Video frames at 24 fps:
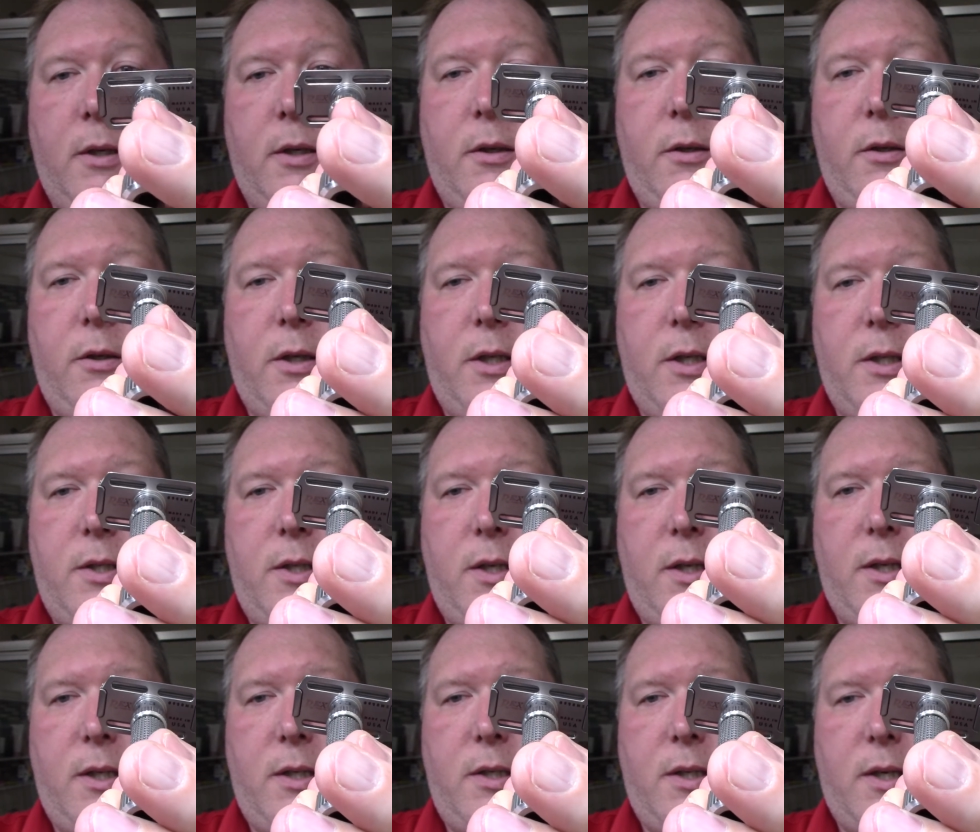You can
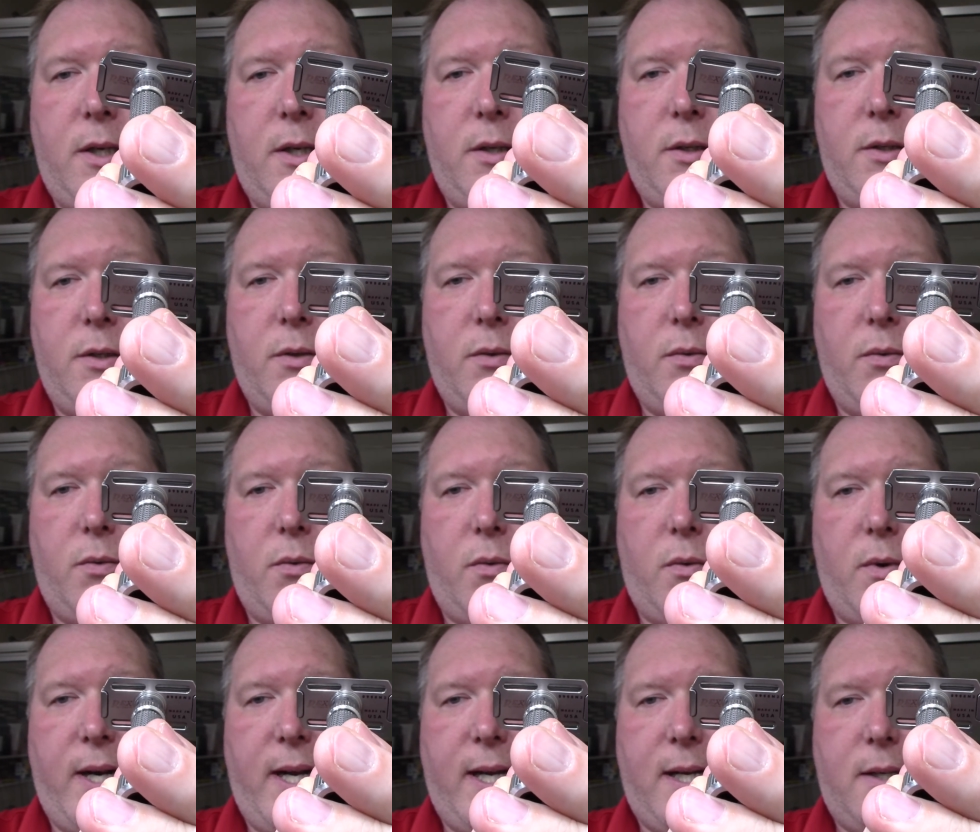see it says
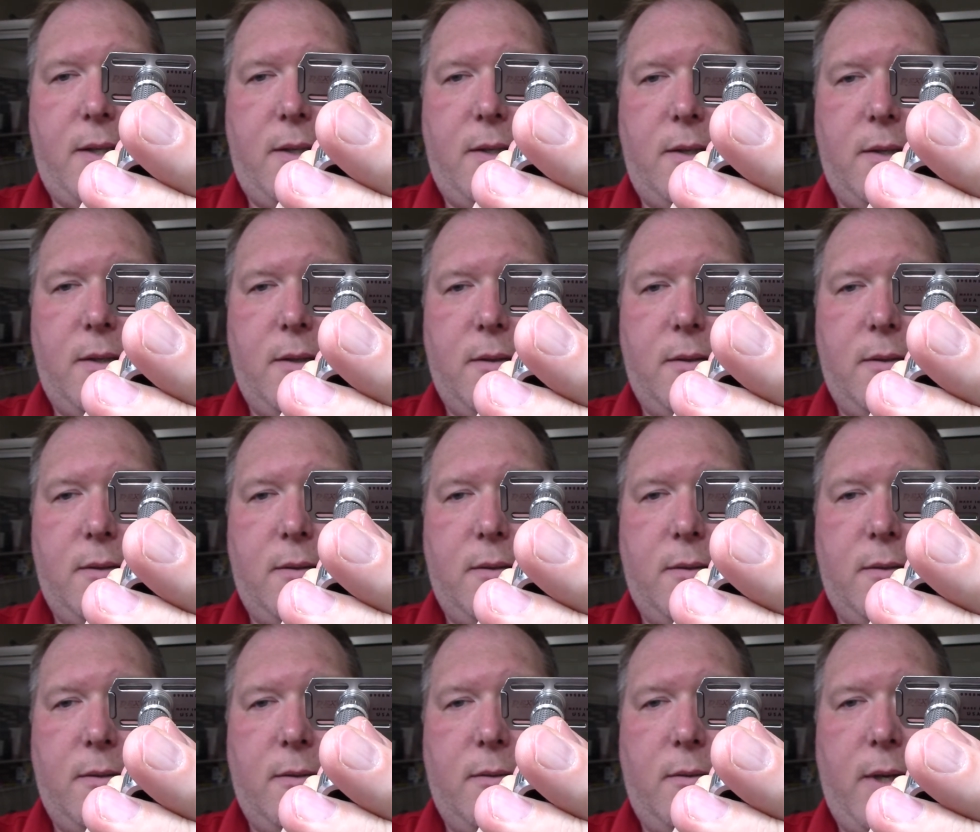Rex,
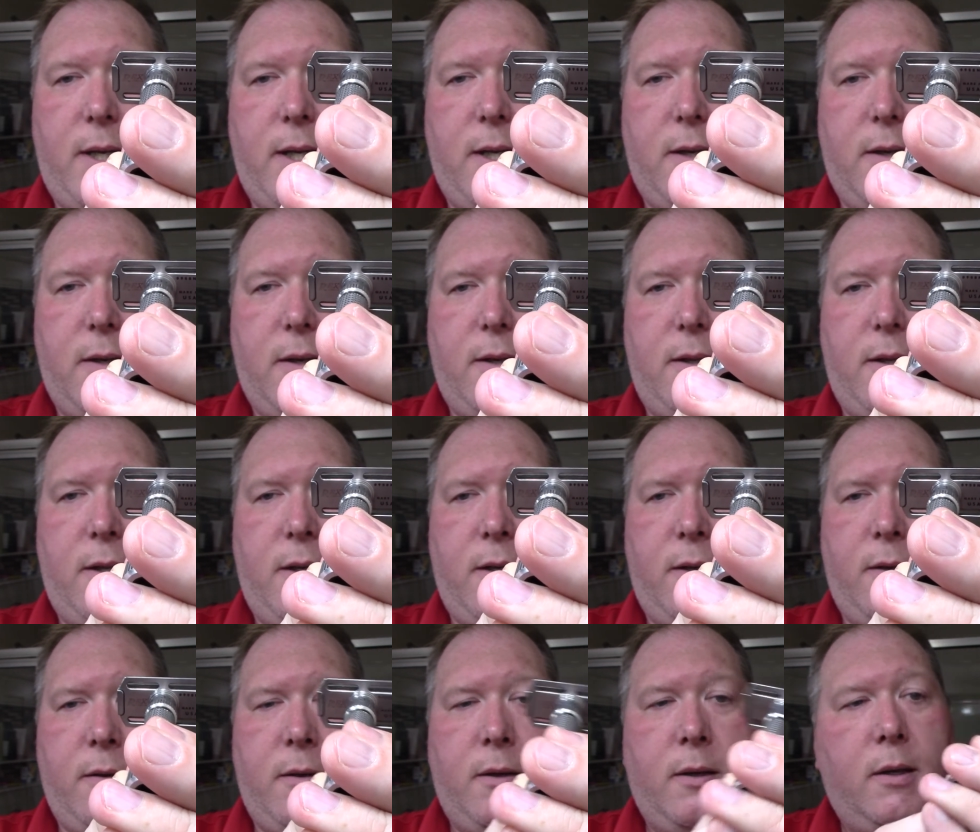right? And
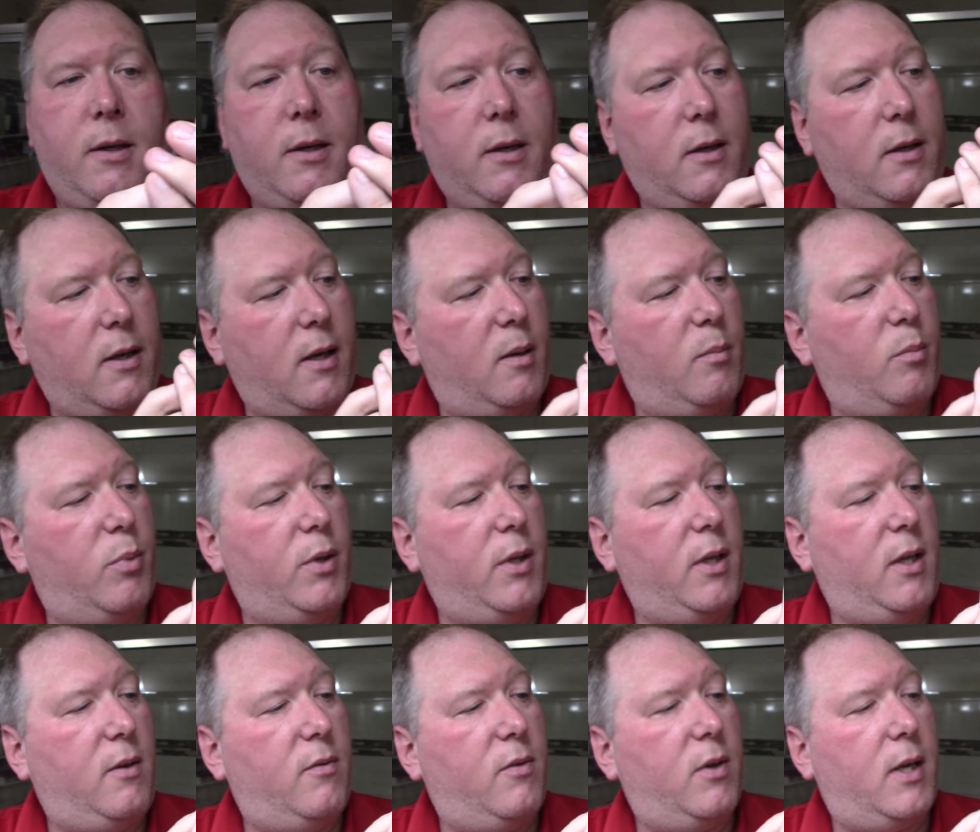then I
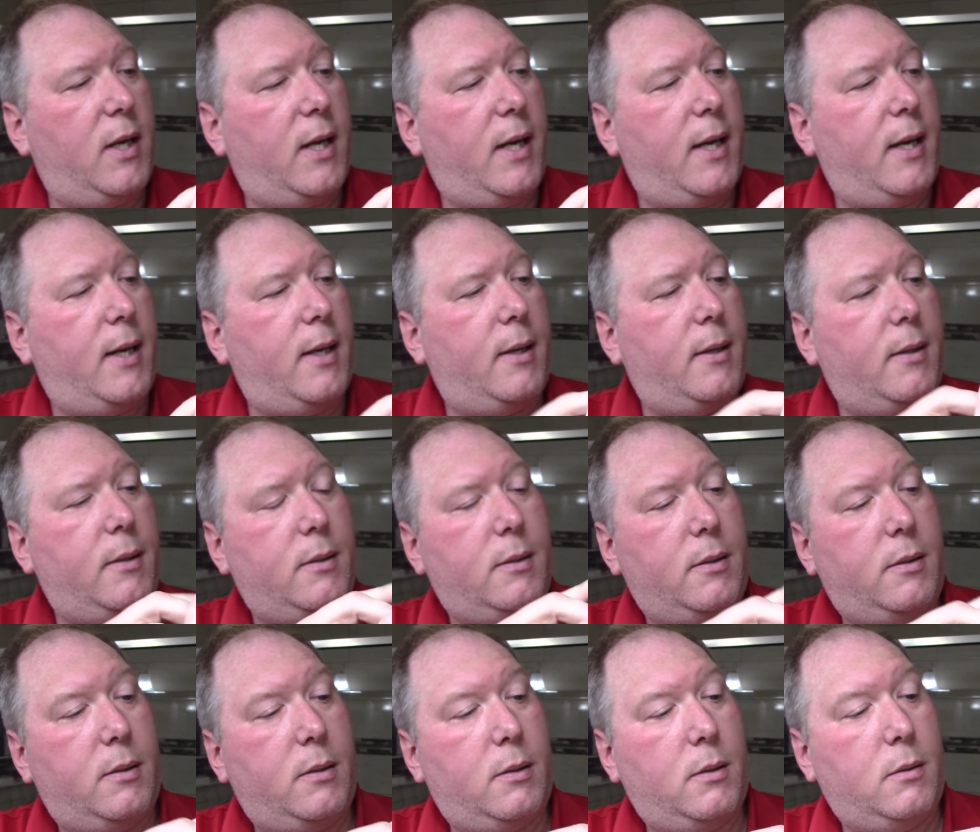believe it
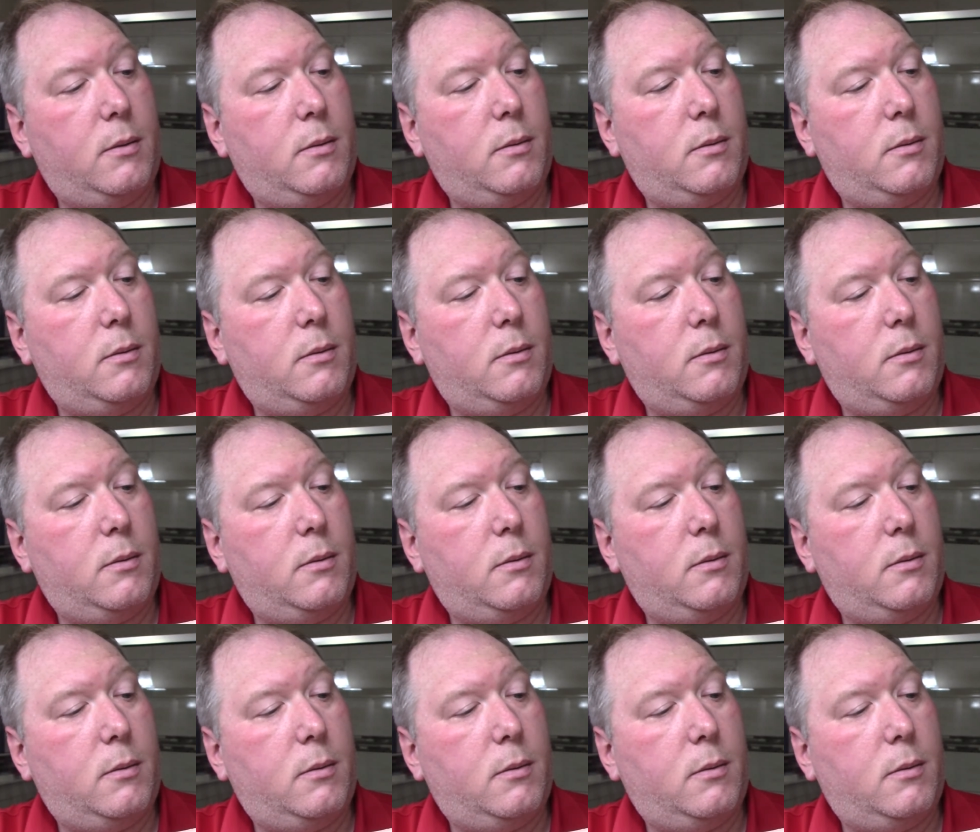has